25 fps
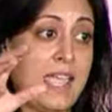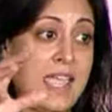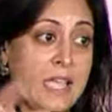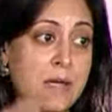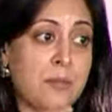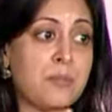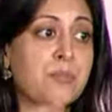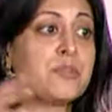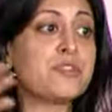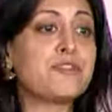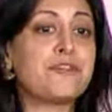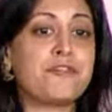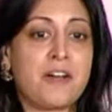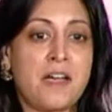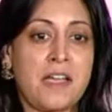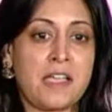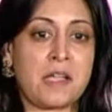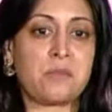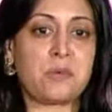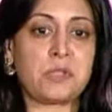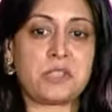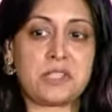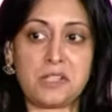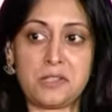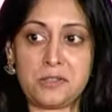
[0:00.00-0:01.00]

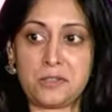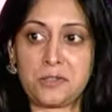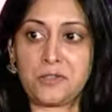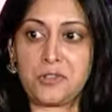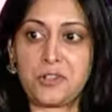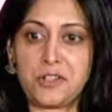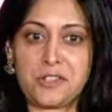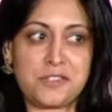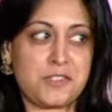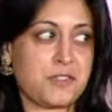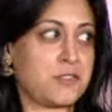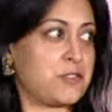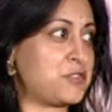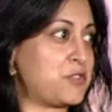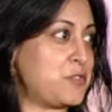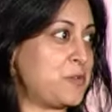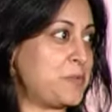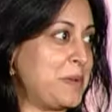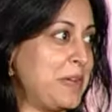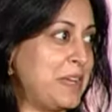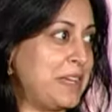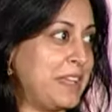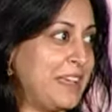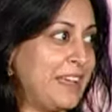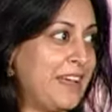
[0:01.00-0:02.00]
amplifying what they learn on social
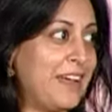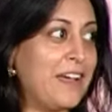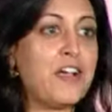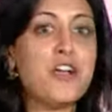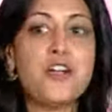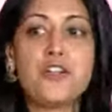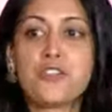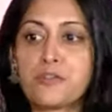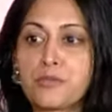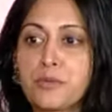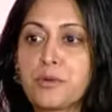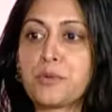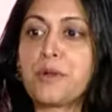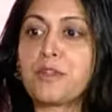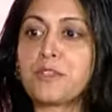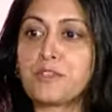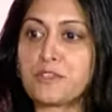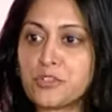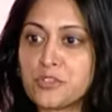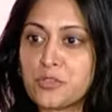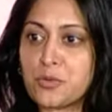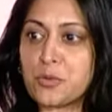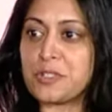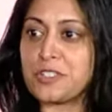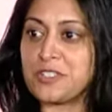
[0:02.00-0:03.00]
media through other
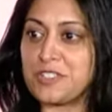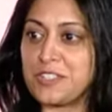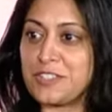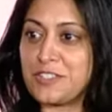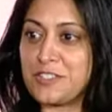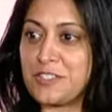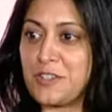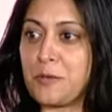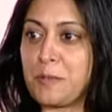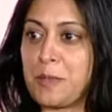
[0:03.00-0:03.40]
sources.